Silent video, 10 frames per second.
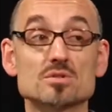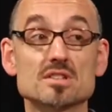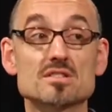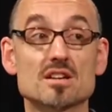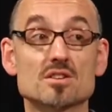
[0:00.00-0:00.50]
It's
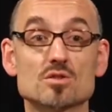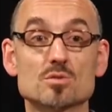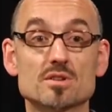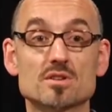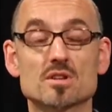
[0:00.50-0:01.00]
got to do
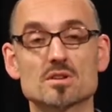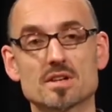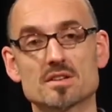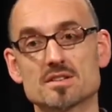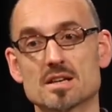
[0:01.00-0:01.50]
with, you know, the
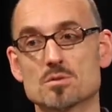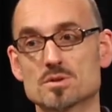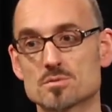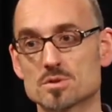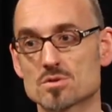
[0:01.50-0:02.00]
other day we
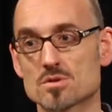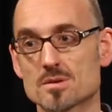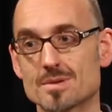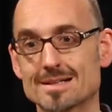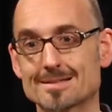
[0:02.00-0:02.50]
were talking
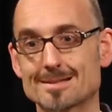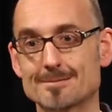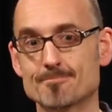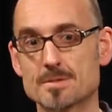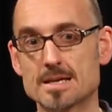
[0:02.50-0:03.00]
about
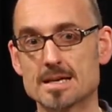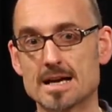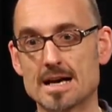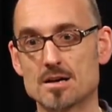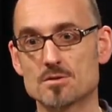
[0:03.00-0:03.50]

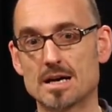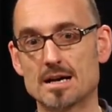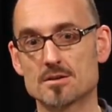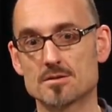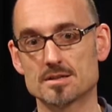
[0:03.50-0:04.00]

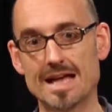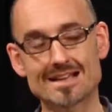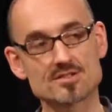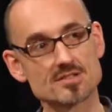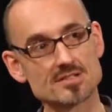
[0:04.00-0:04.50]
how
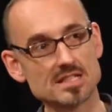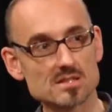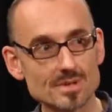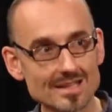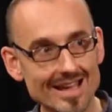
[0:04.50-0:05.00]
actions need to
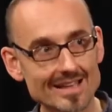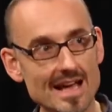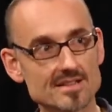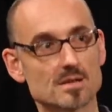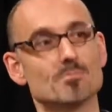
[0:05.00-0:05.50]
be laid out
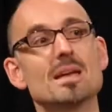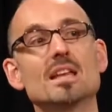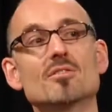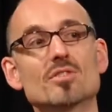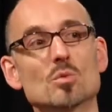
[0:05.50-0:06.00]
in a
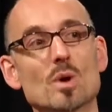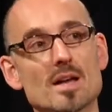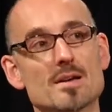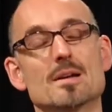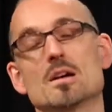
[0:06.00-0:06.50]
meaningful way.
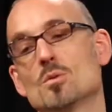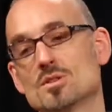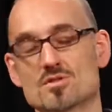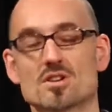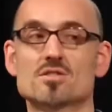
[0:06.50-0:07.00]
Well,
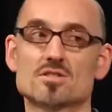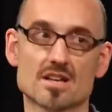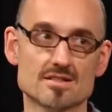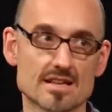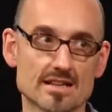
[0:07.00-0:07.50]
structure
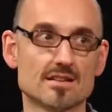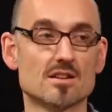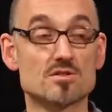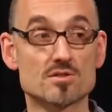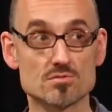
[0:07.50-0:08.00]
does that, and the
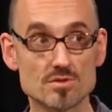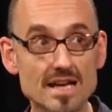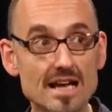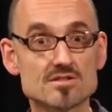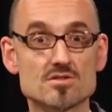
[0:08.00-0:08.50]

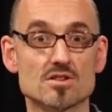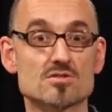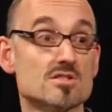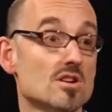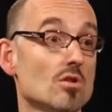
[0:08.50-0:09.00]
3-act structure is
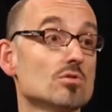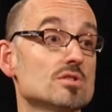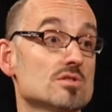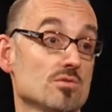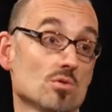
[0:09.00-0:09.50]
the
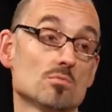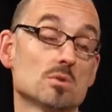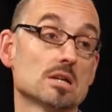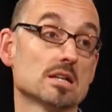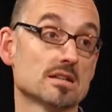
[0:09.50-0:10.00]
oldest form
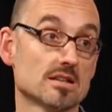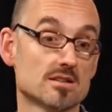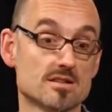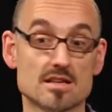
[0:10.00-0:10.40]
that does that.